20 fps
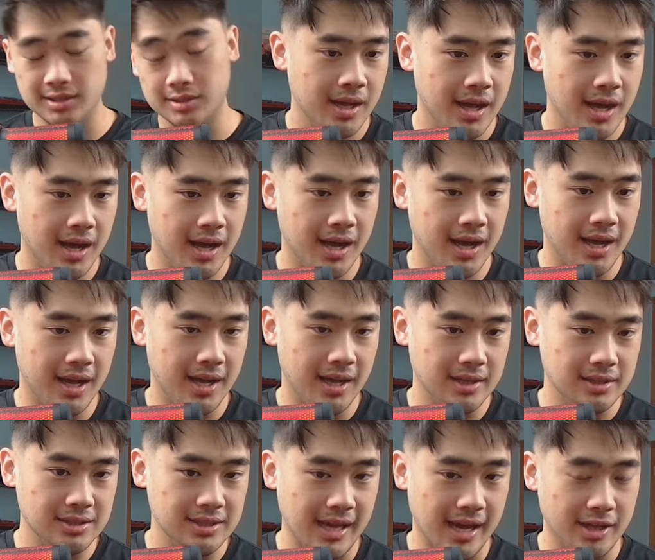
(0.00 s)
So
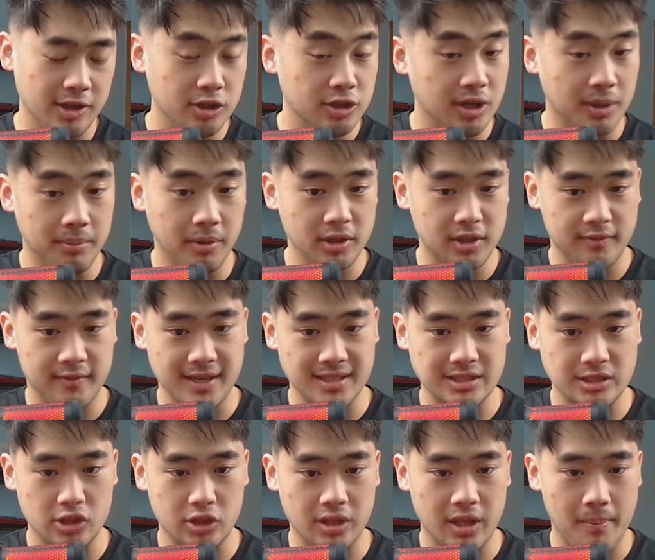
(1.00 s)
yeah, you get both
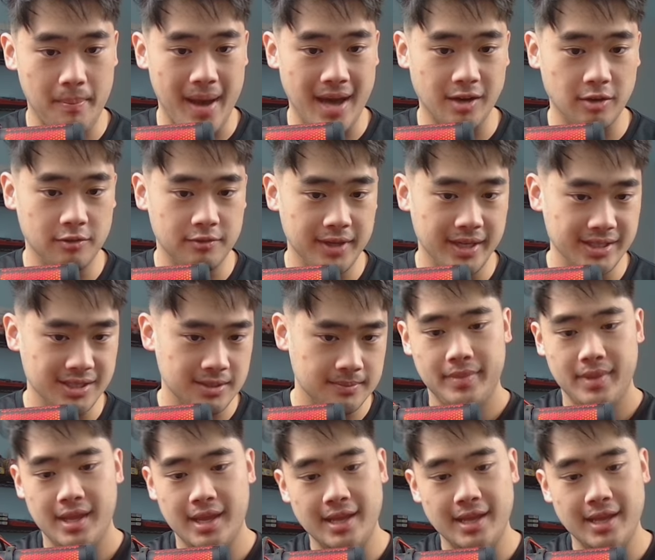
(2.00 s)
effects during the battle phase.